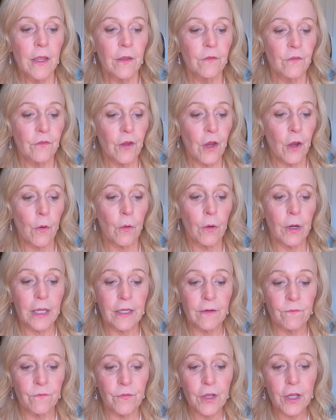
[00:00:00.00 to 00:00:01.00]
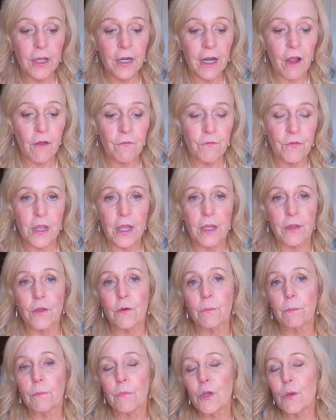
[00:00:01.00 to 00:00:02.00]
So in Philadelphia,
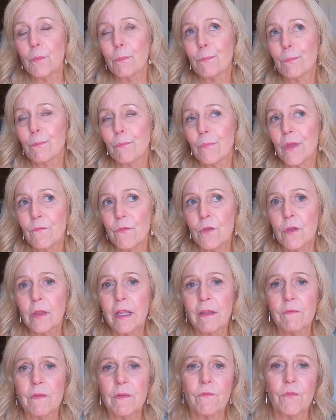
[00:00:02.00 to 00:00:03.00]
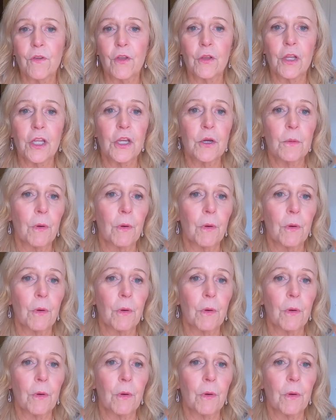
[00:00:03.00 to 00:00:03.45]
if you live in Philly,